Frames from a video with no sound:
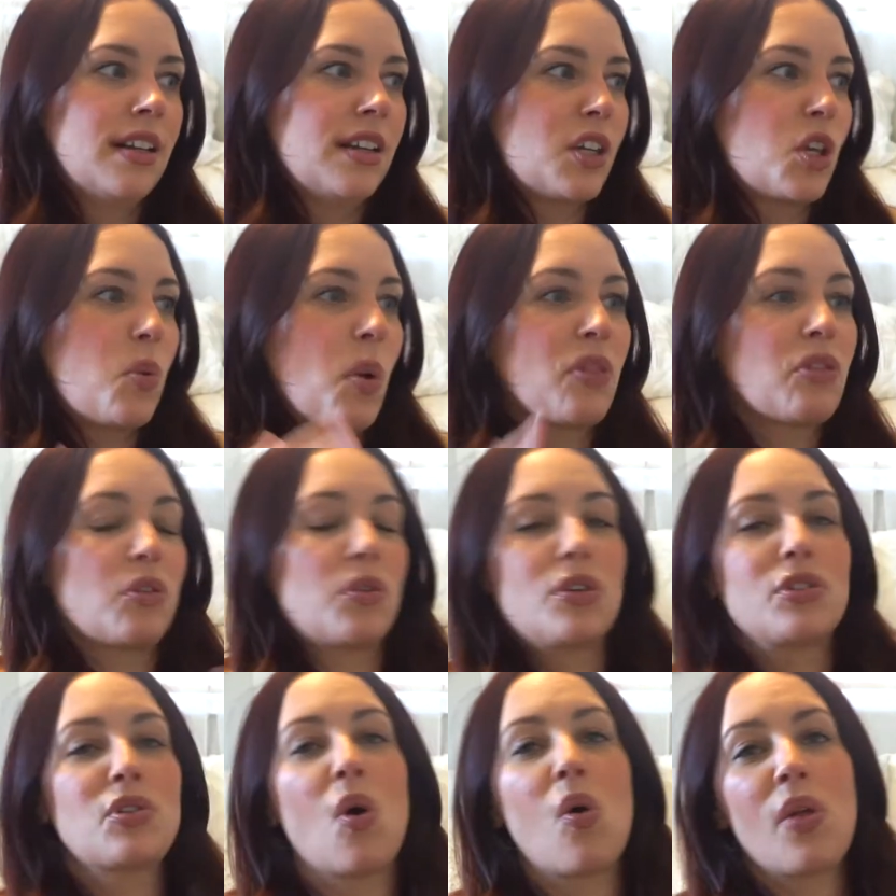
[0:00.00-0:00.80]
you went through
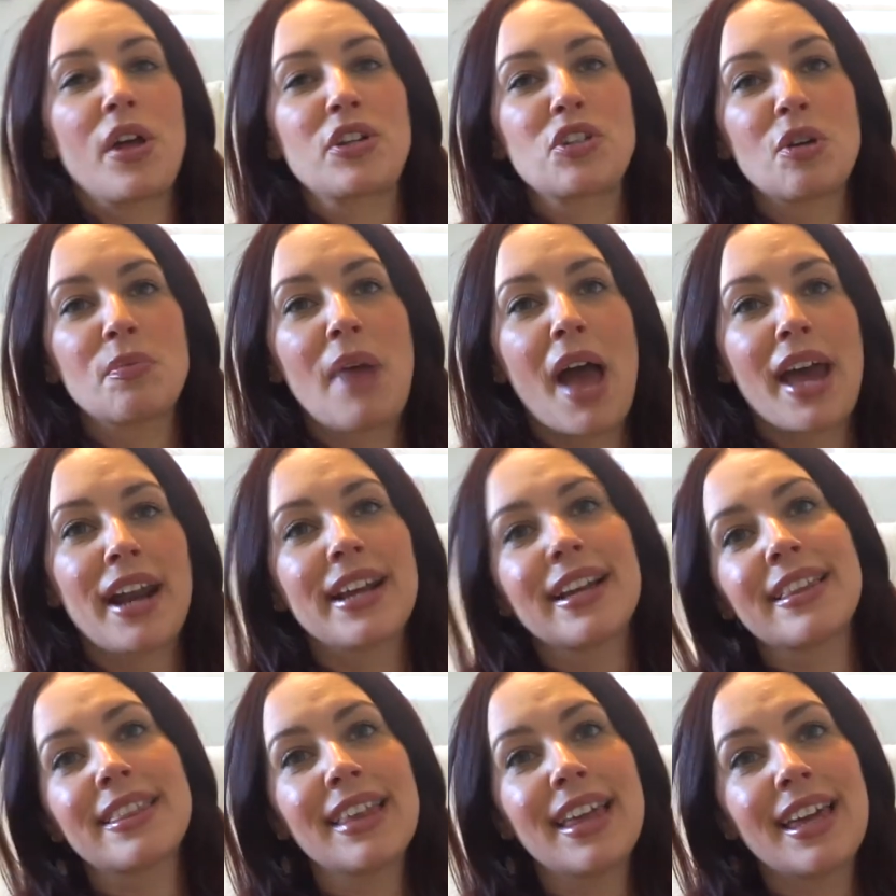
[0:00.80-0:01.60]
this whole like
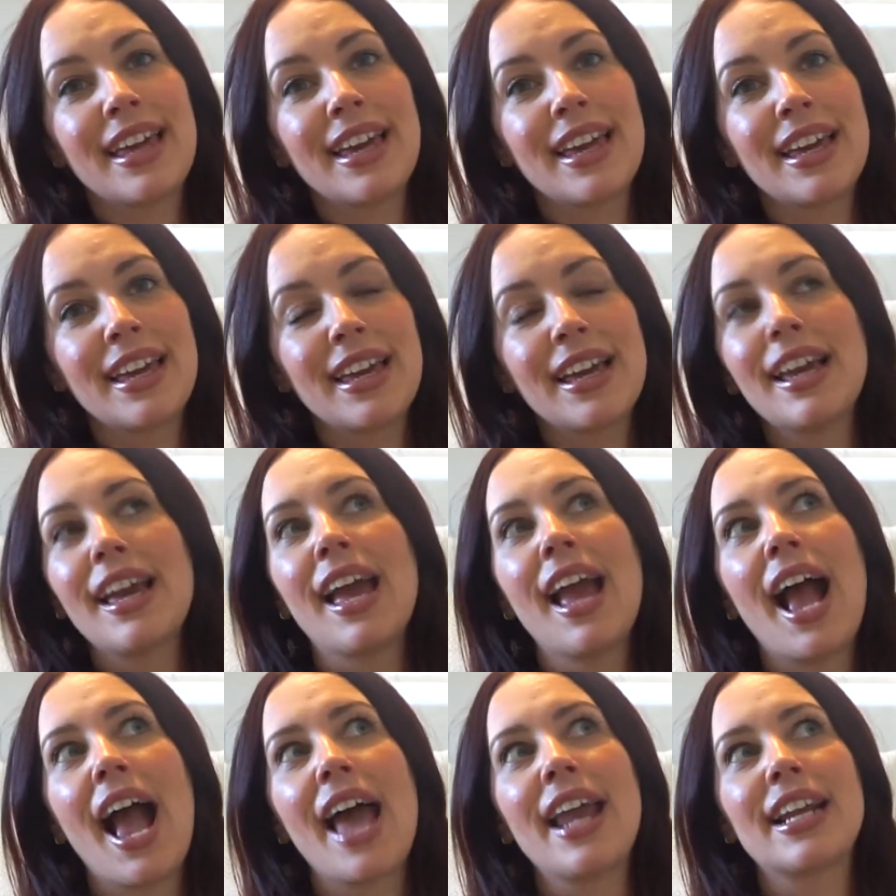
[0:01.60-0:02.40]
traumatic thing
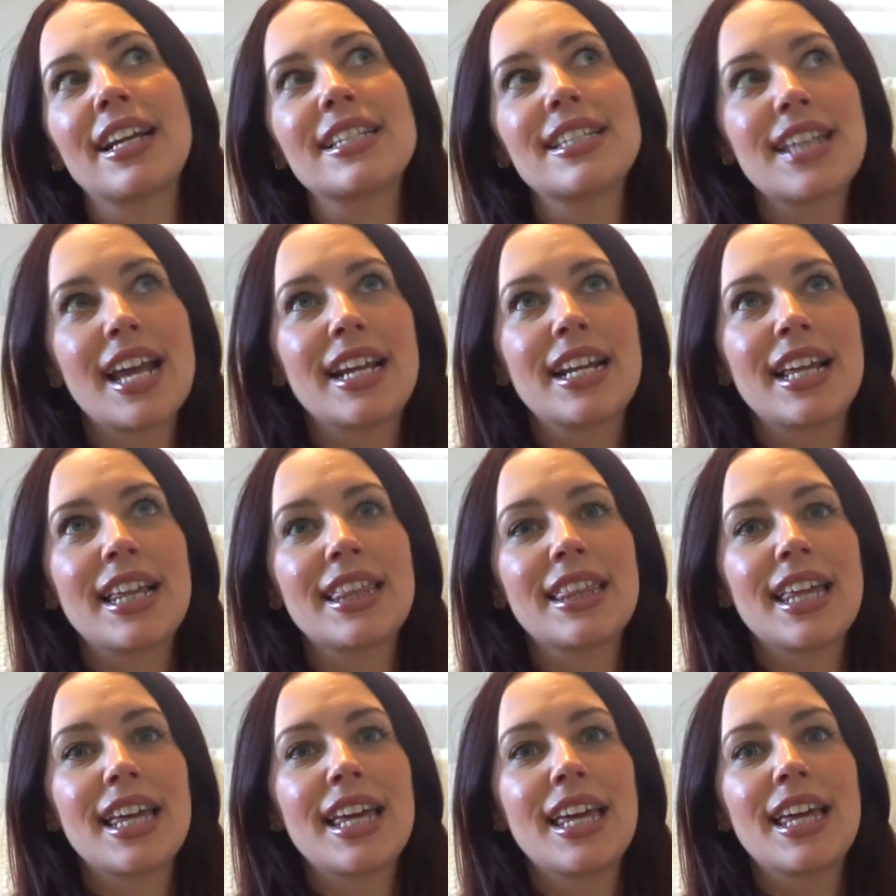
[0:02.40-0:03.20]
and
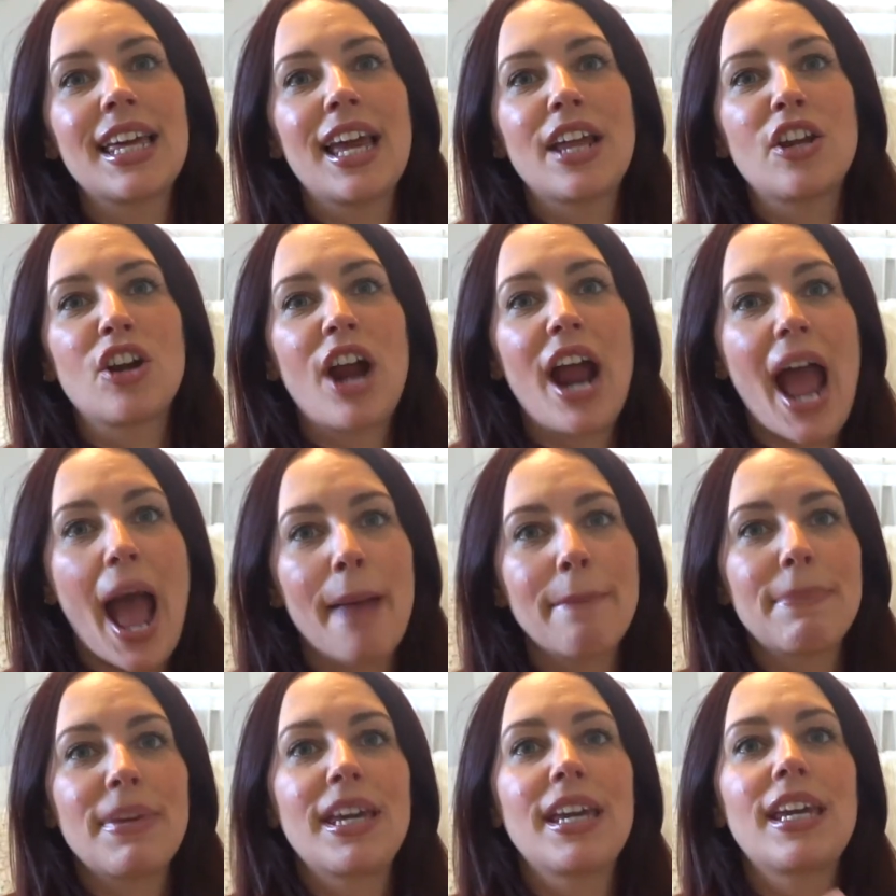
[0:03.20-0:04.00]
exciting thing, and you're
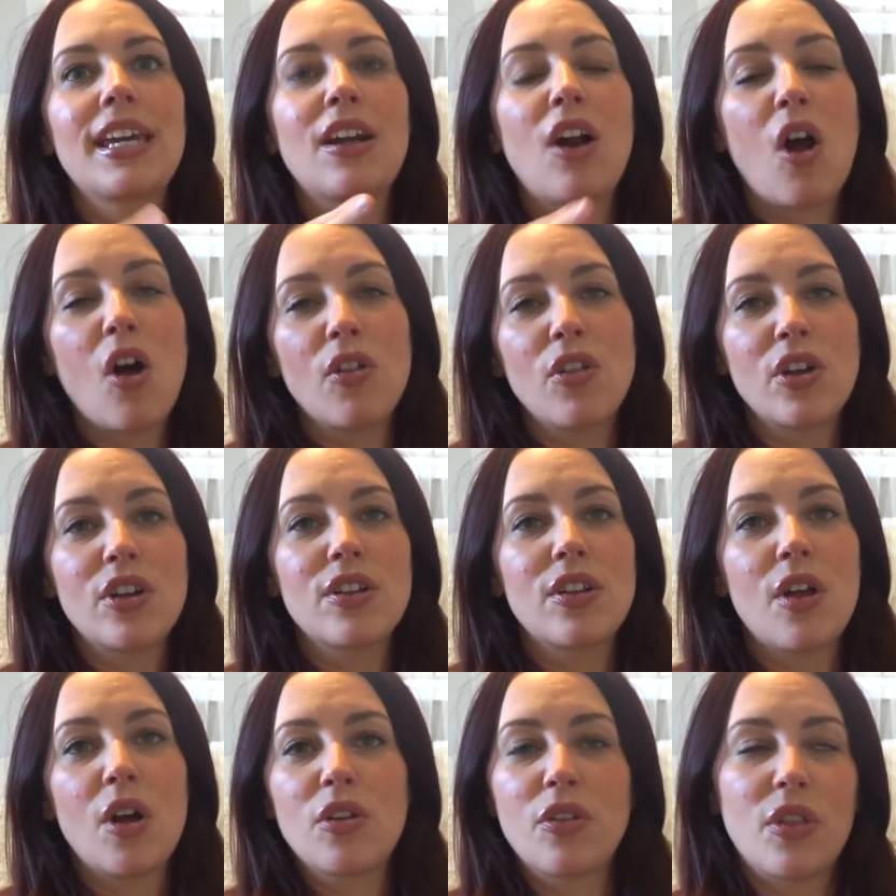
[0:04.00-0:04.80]
happy and all
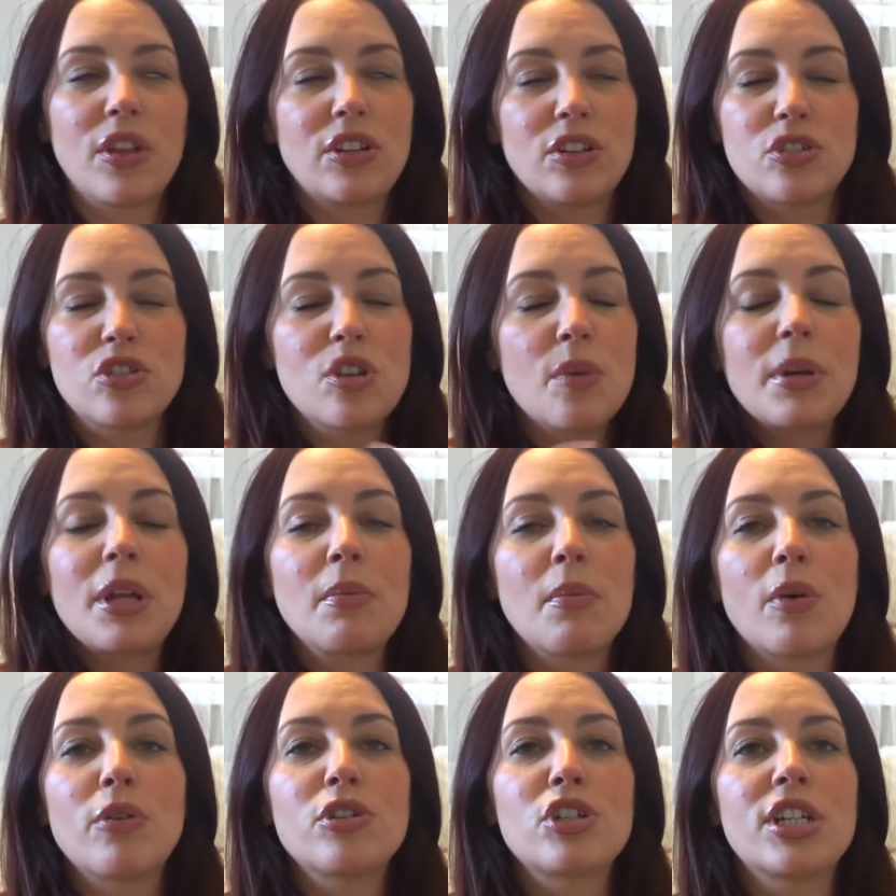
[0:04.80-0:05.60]
the, like there's so many
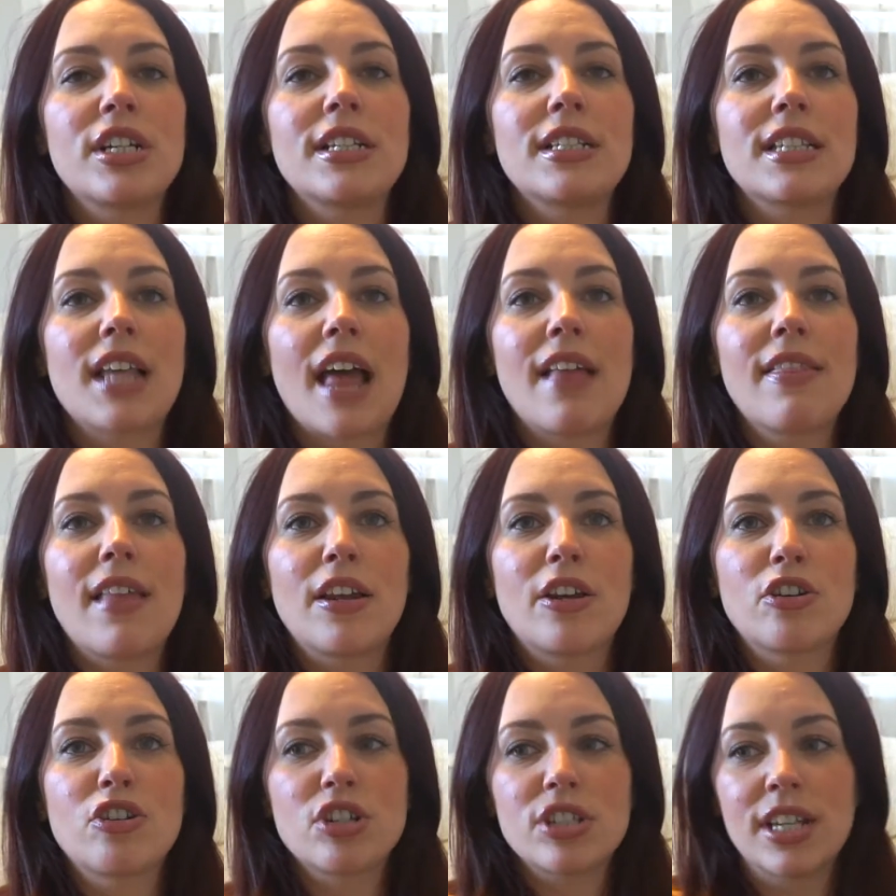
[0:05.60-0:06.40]
emotions, and
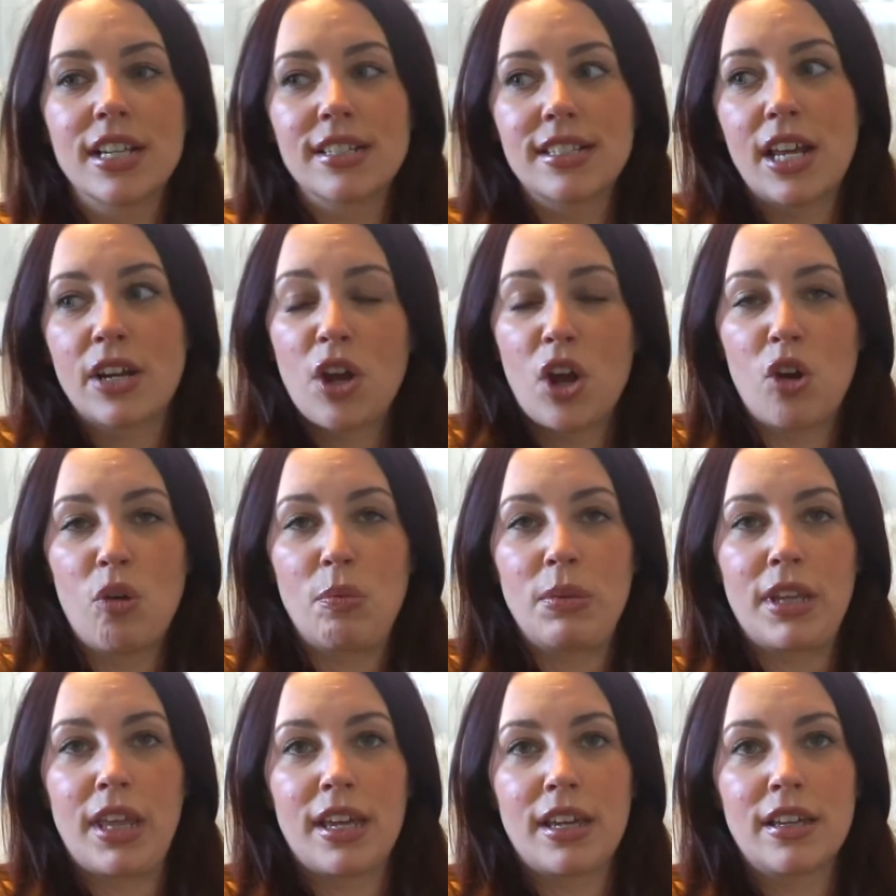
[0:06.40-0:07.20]
then you're just like sent home
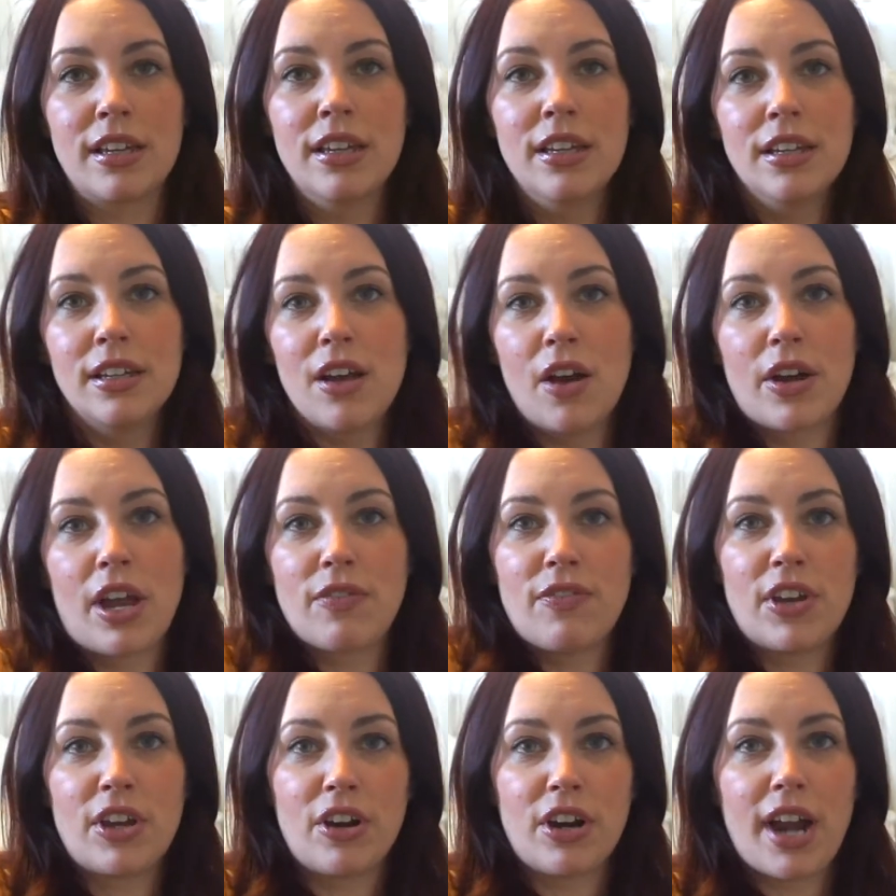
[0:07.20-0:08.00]
and like, okay,
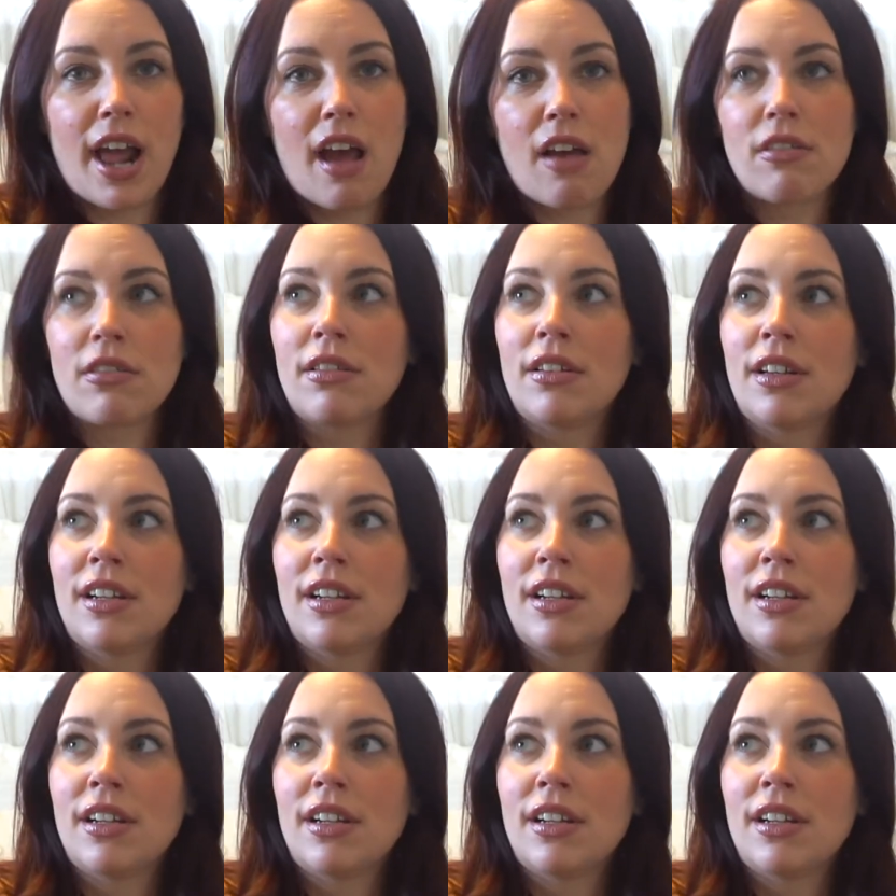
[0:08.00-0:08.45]
figure it out.